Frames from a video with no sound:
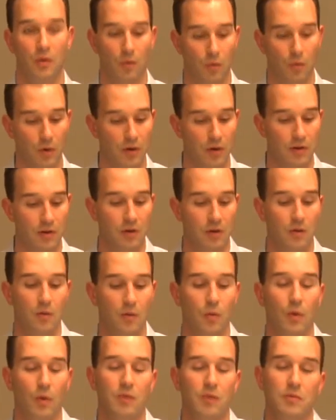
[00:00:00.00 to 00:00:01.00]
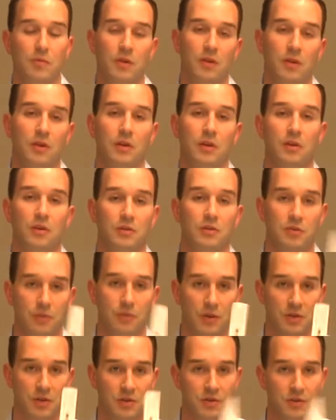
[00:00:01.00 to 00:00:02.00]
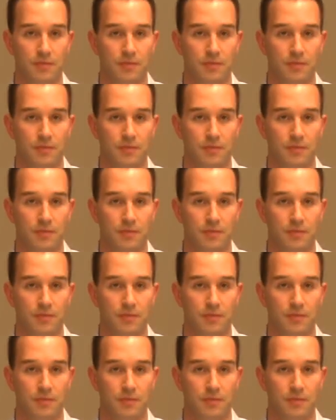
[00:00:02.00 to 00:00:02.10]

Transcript: 1 1 milliliter syringe.